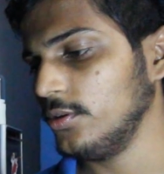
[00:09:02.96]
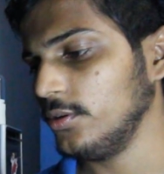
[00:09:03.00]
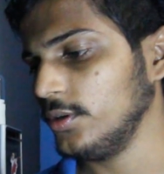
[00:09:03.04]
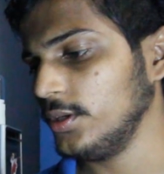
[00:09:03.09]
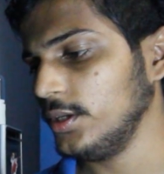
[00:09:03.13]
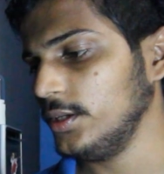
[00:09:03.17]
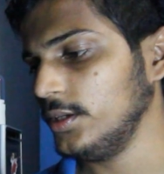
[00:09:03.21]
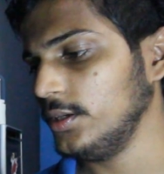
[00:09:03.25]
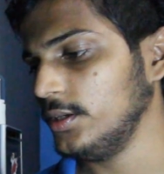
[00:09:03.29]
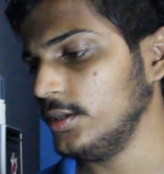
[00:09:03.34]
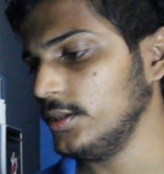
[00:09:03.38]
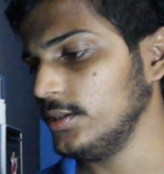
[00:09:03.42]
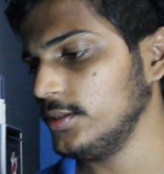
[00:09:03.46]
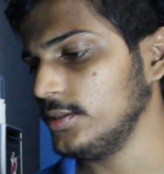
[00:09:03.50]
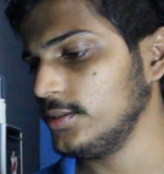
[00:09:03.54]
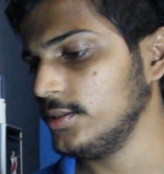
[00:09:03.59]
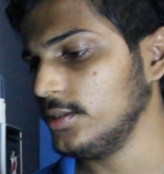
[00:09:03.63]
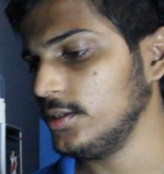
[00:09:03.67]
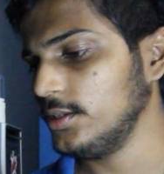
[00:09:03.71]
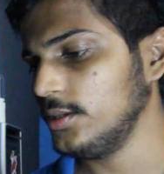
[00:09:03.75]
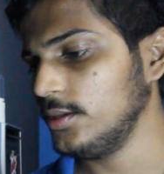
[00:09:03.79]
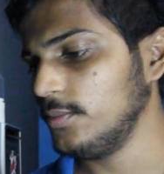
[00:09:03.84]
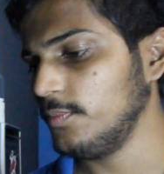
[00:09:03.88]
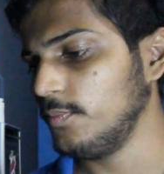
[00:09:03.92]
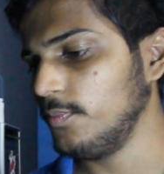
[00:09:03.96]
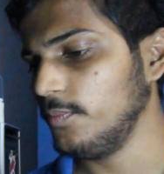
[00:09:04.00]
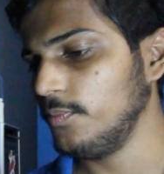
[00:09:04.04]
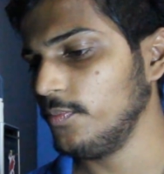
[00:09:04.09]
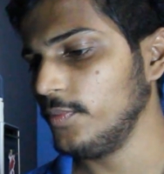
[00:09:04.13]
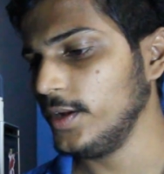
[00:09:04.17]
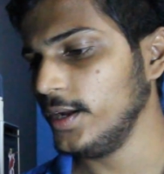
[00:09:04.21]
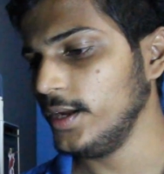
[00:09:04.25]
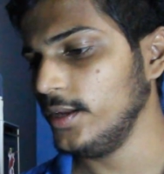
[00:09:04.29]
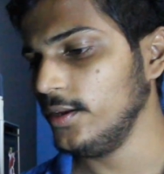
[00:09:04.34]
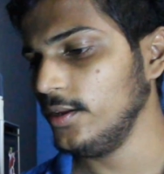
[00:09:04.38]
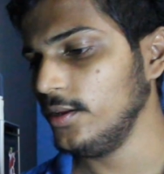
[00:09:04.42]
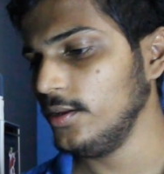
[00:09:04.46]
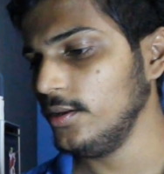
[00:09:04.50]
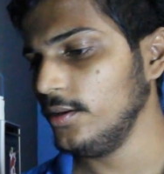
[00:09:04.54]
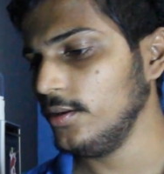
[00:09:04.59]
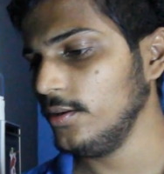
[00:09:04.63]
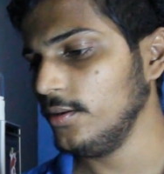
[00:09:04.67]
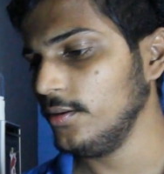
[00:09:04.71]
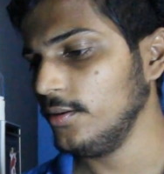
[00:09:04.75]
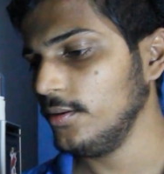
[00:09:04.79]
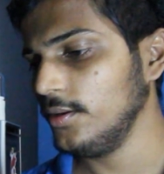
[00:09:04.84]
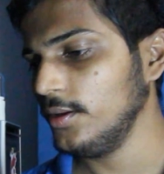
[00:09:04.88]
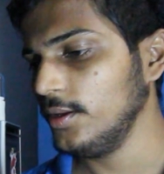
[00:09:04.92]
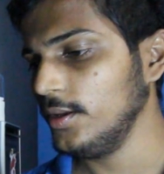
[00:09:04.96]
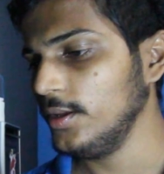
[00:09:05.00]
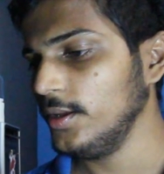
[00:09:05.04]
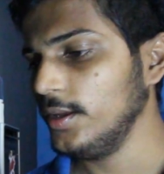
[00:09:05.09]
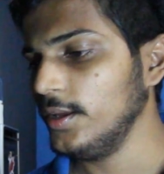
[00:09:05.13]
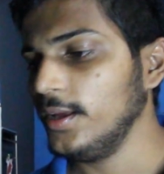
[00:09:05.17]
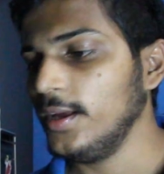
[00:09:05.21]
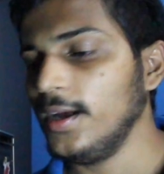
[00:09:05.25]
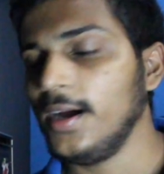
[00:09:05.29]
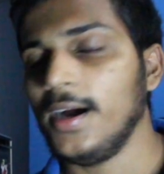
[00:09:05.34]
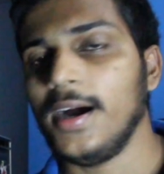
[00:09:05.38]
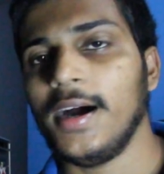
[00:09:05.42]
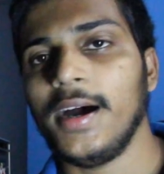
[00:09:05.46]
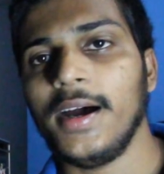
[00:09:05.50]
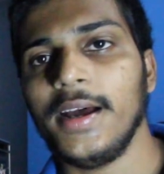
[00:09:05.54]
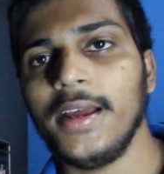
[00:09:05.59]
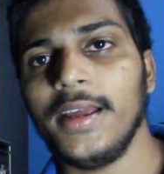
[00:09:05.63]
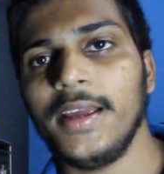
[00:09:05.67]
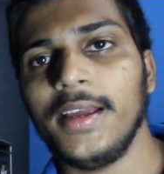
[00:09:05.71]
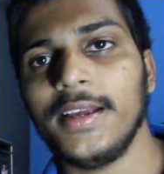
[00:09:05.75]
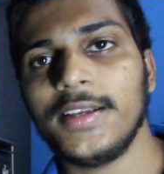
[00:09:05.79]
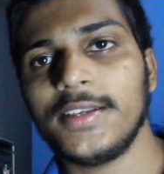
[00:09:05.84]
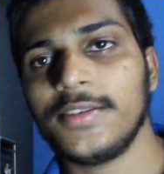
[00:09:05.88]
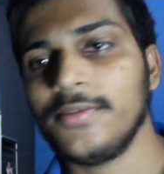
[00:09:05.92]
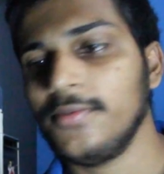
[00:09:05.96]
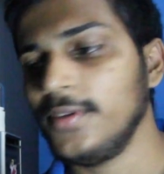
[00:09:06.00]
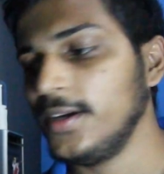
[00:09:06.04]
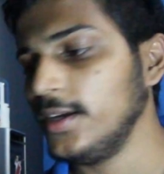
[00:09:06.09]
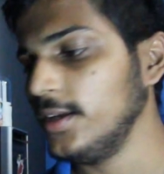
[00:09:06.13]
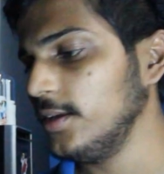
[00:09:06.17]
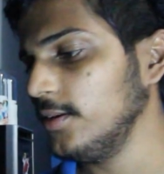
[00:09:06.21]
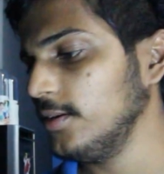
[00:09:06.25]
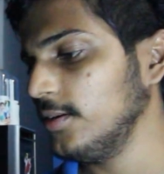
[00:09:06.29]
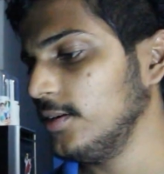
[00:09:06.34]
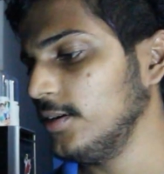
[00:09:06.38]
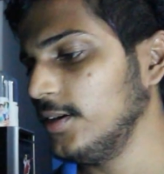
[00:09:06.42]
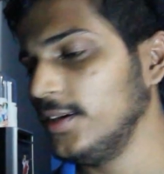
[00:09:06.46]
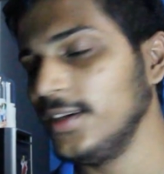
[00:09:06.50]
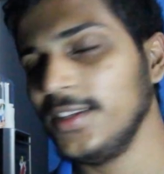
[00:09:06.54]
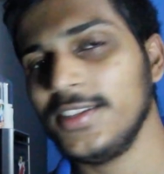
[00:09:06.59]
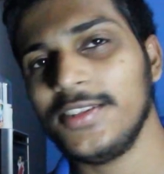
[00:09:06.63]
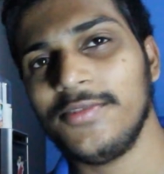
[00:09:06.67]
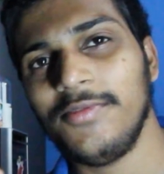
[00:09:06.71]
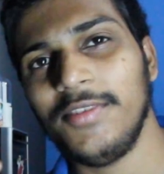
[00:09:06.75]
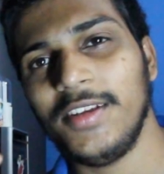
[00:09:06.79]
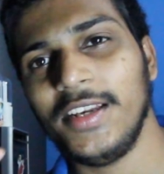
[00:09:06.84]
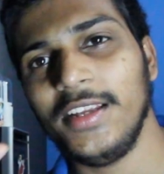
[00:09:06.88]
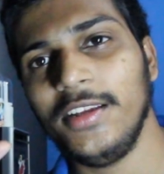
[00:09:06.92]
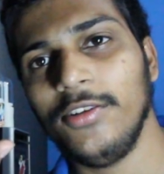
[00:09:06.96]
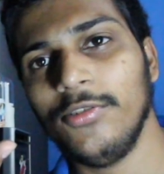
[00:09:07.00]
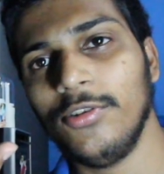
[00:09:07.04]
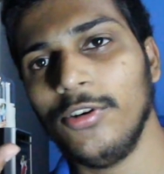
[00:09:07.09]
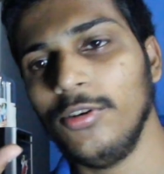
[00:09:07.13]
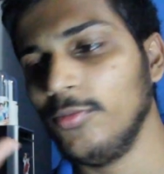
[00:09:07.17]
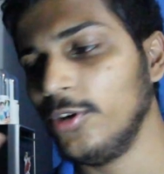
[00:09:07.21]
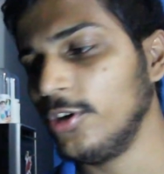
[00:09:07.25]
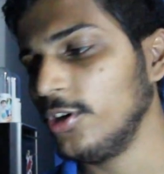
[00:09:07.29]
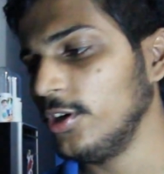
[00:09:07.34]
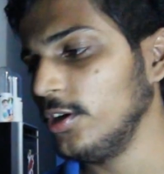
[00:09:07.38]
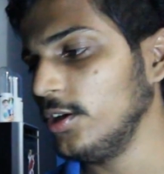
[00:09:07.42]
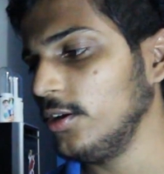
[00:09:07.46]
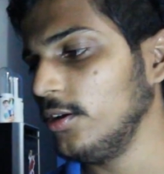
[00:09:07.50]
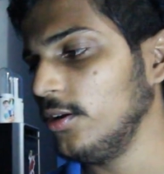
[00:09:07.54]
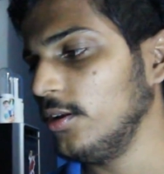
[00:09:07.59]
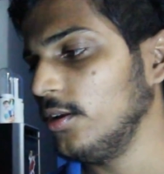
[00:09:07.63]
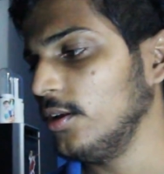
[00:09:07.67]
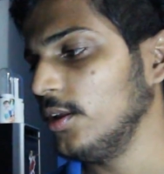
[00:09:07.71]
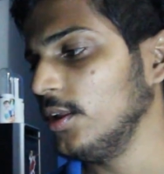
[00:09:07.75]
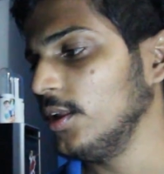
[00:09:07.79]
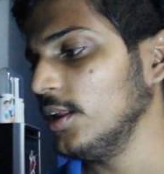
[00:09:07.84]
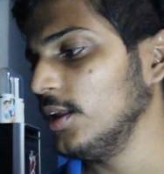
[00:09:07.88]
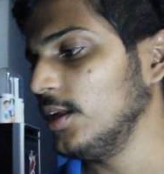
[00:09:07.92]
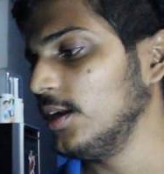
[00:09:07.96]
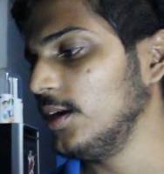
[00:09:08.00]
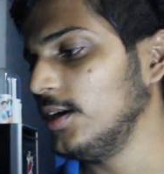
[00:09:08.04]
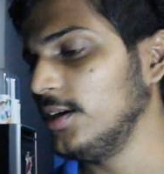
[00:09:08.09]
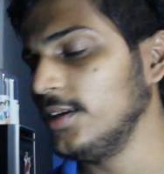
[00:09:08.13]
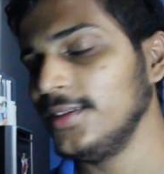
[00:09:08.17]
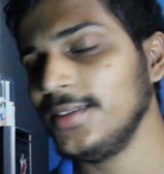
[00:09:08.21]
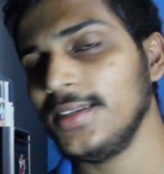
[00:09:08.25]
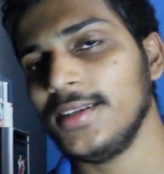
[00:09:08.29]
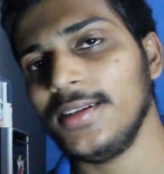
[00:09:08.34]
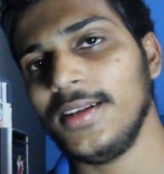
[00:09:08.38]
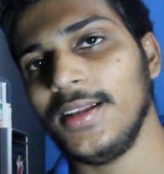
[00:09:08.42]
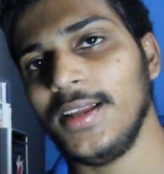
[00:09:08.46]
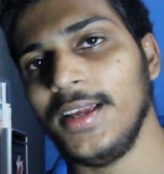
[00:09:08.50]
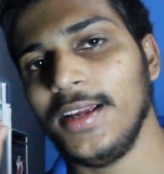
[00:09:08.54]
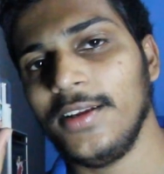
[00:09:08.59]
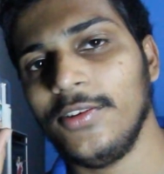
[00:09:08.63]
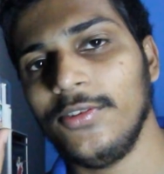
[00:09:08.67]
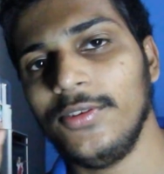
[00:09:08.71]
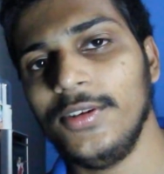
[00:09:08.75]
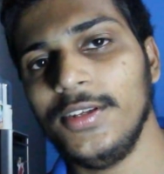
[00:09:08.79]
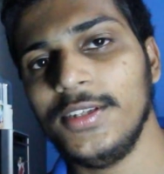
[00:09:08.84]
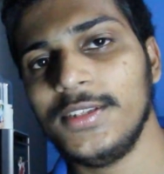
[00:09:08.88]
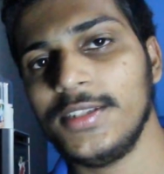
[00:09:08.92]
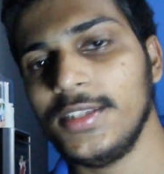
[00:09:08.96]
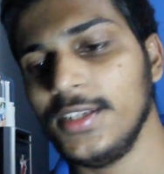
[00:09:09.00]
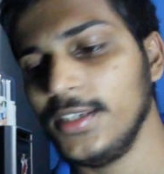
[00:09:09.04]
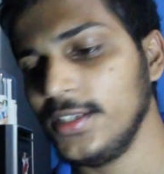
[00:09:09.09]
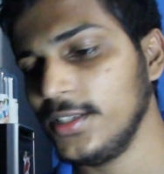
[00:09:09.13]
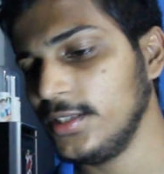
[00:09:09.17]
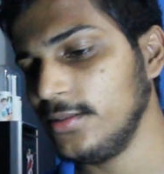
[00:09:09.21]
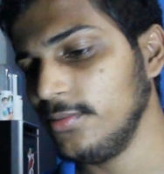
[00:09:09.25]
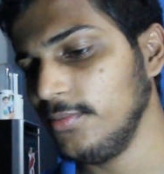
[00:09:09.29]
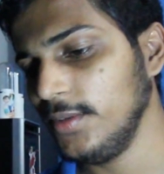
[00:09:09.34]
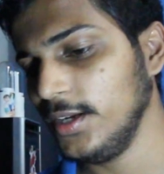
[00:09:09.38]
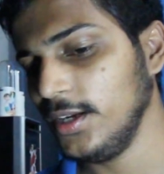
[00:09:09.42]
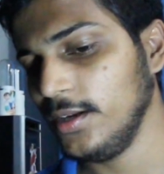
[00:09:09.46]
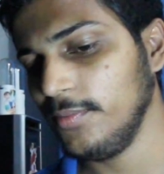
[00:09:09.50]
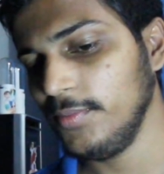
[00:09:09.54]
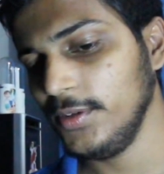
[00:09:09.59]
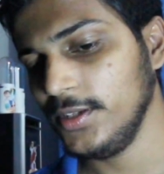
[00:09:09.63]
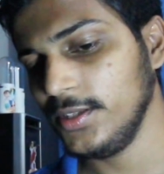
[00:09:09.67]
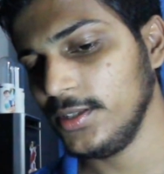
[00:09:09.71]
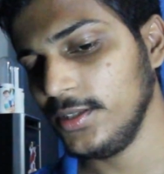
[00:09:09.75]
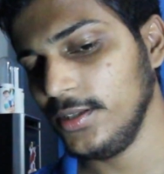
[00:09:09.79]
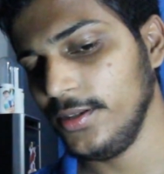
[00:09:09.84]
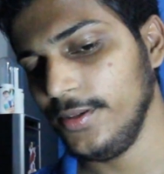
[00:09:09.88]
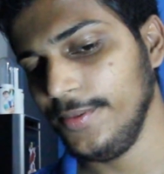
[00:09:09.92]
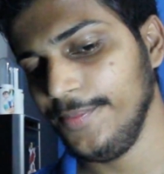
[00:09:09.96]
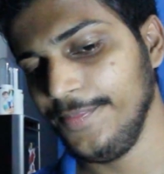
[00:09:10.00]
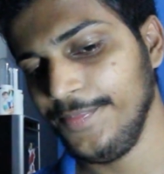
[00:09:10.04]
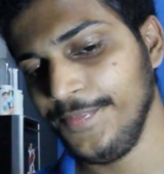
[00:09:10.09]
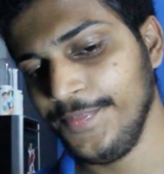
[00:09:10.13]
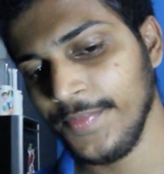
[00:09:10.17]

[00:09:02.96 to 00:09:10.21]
okay. It is a Canon IXY. It is a very old model. It is like only 6 megapixel.